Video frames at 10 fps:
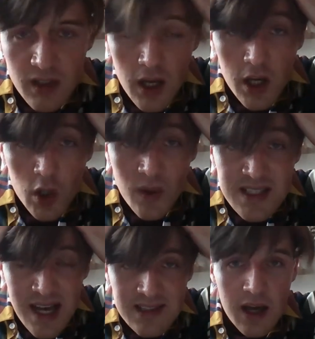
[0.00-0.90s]
It always
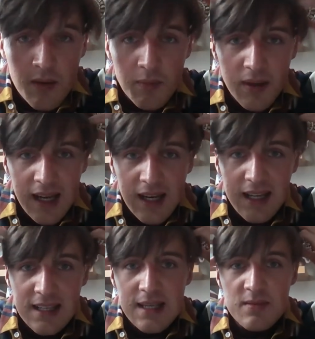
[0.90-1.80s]
has done, but lately
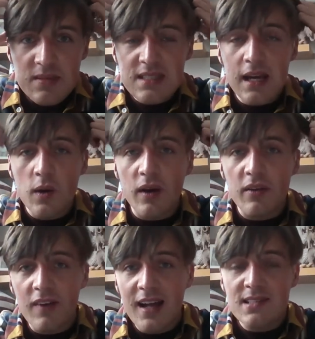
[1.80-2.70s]
it seems to sit quite
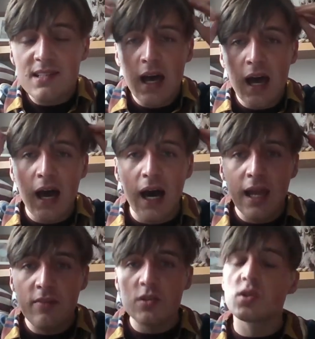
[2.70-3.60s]
flat. I
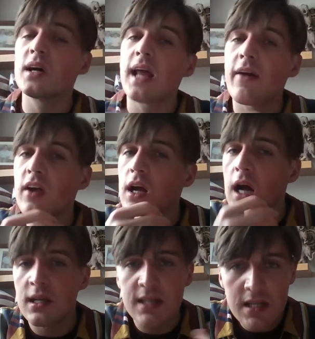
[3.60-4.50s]
even tried having it
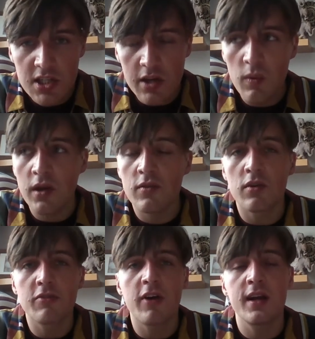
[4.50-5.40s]
cut into. When you've
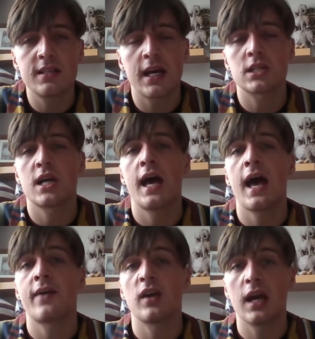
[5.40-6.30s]
got finer texture hair,
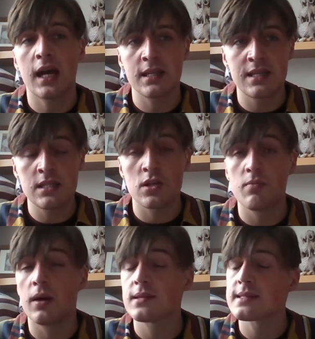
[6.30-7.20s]
having it cut into
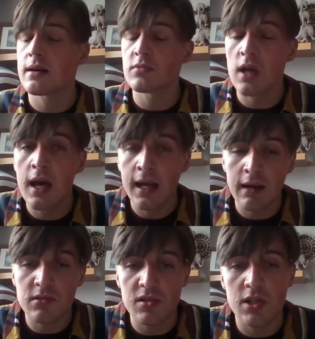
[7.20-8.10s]
might sound
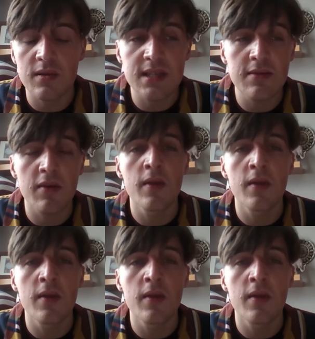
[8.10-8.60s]
counterintuitive,